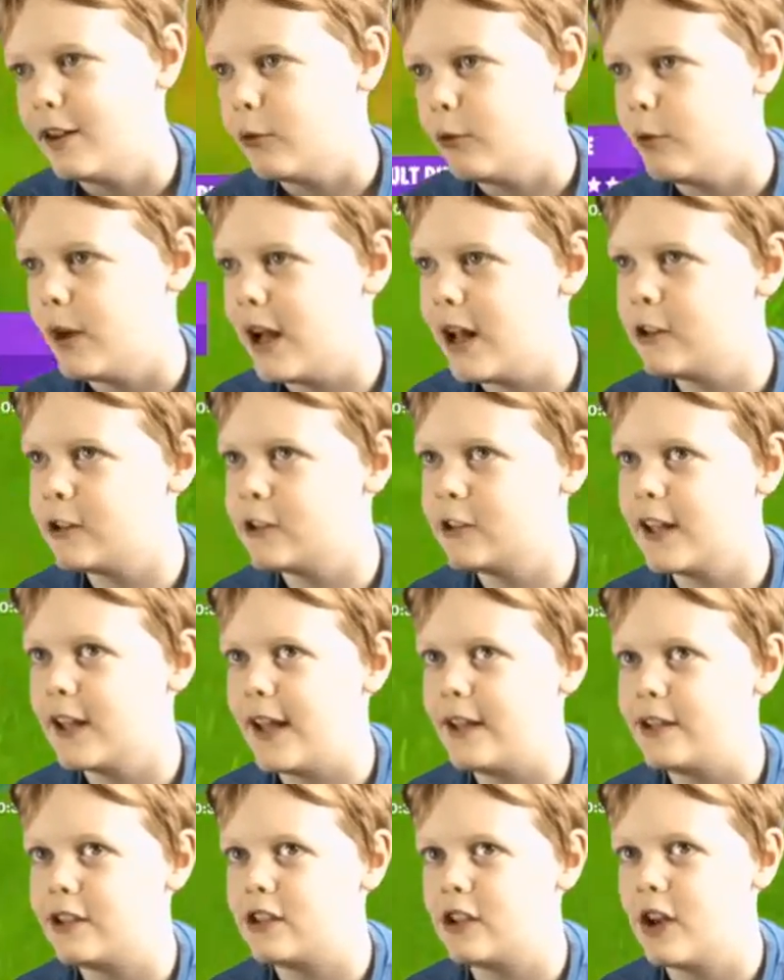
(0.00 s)
Well,
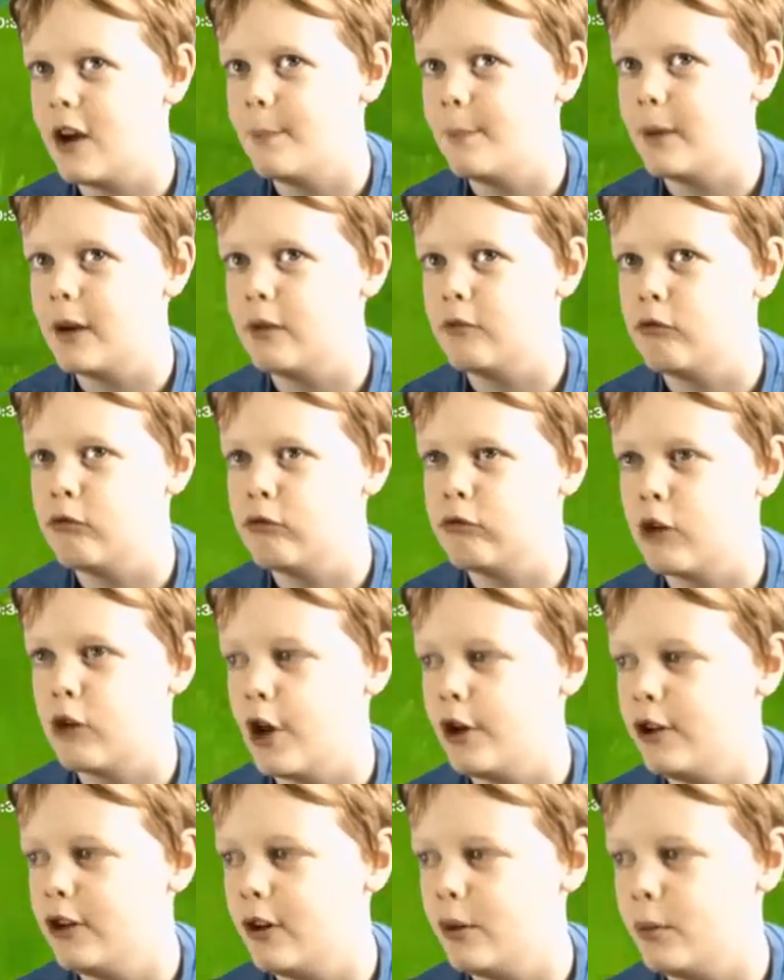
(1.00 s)
let's um,
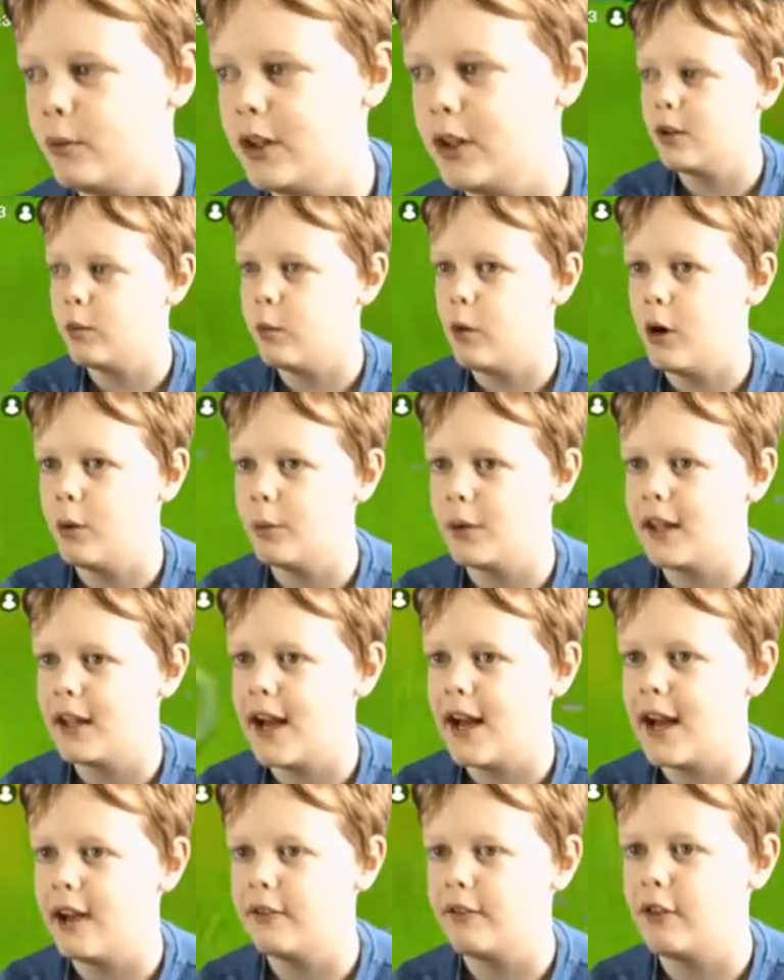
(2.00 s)
run with what we
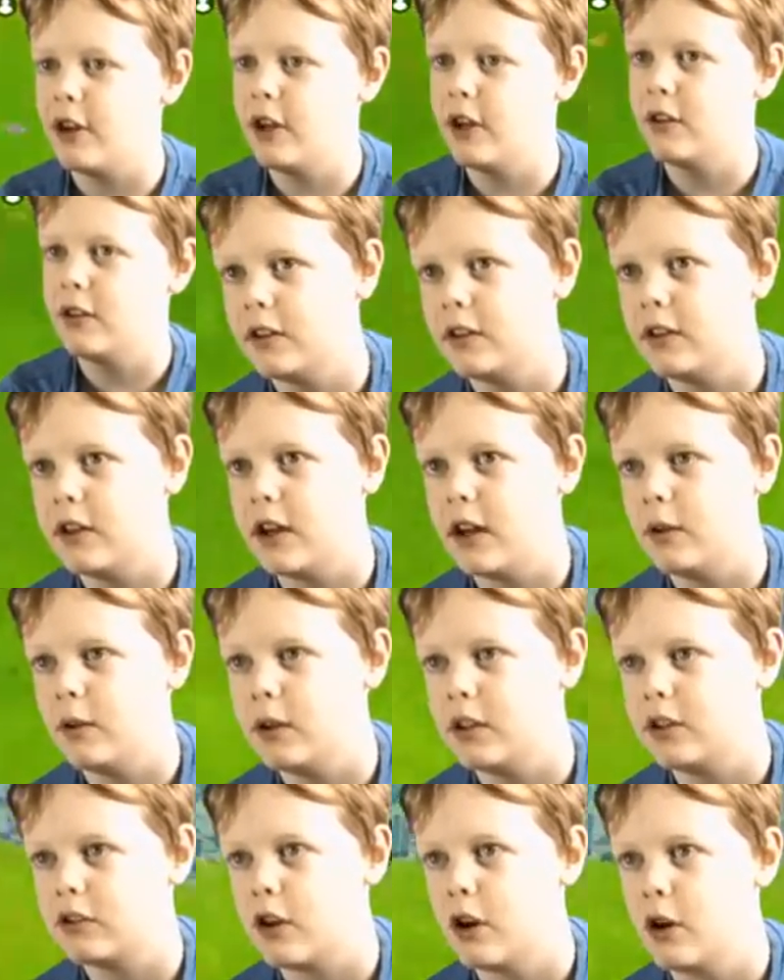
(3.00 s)
have, and now
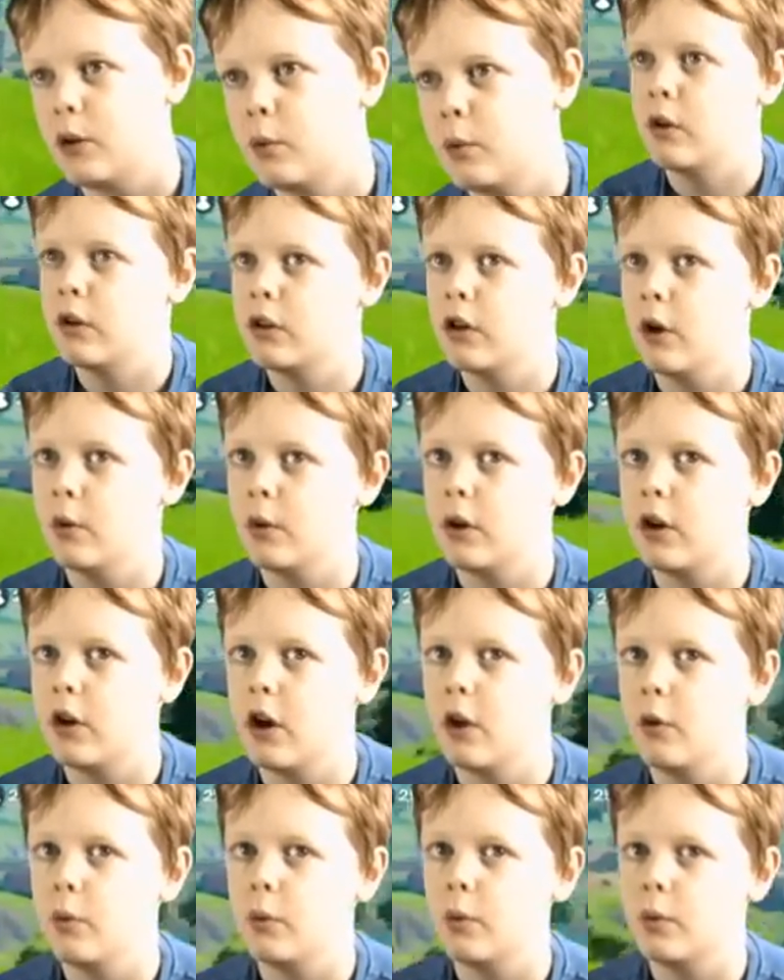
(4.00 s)
let's go. Go, go,
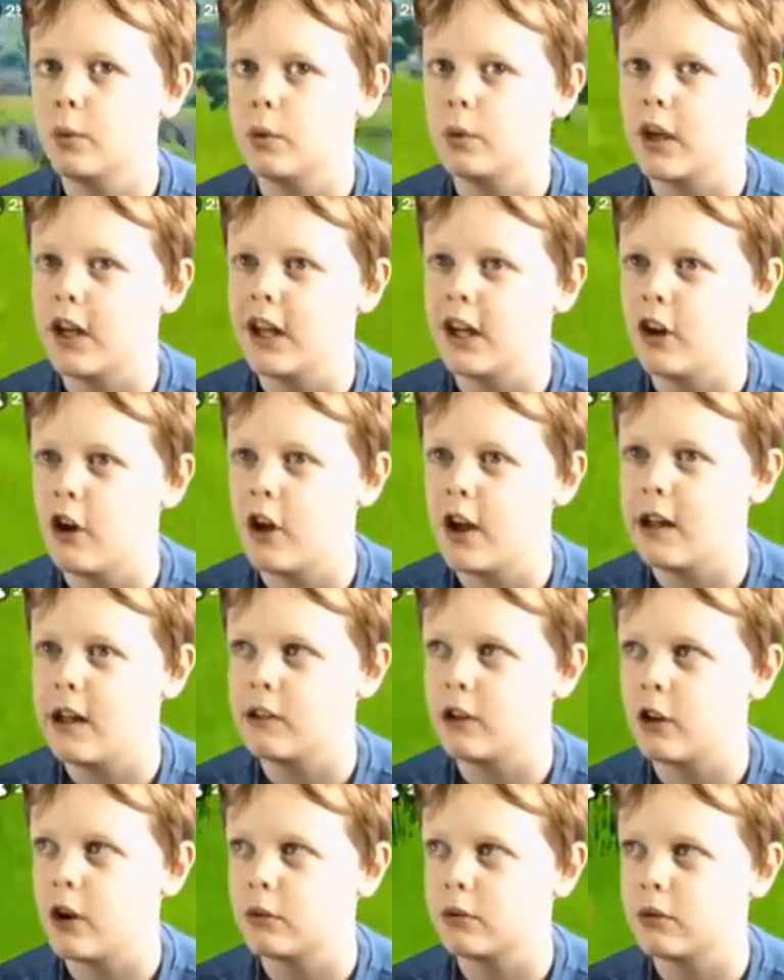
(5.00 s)
go. We'll get in our
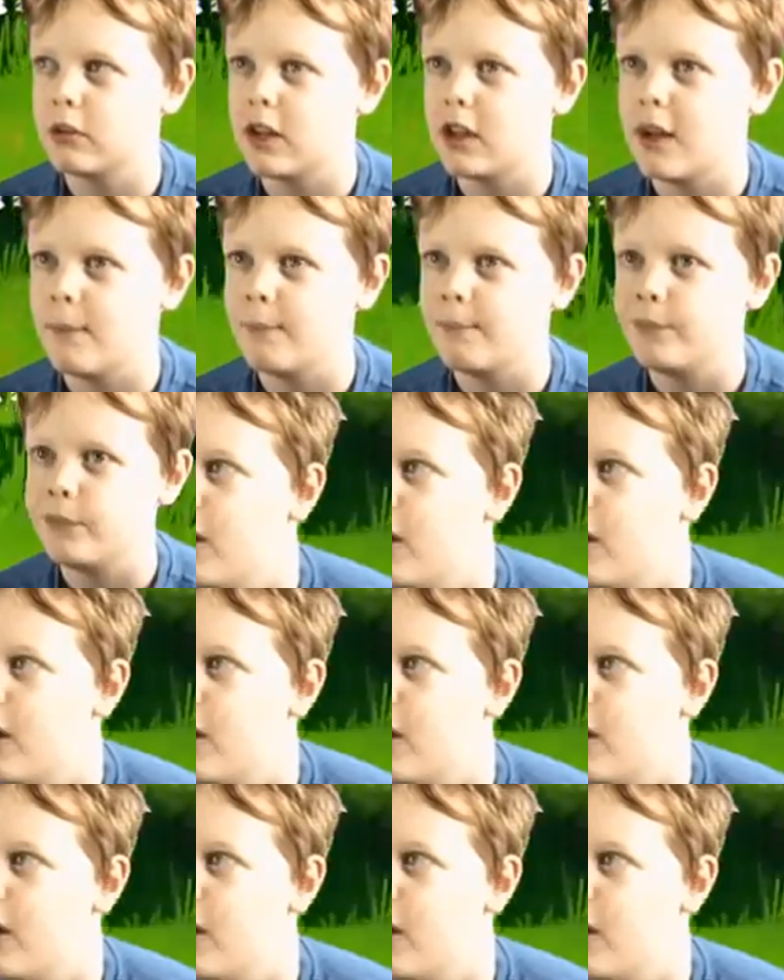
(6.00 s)
helicopter again.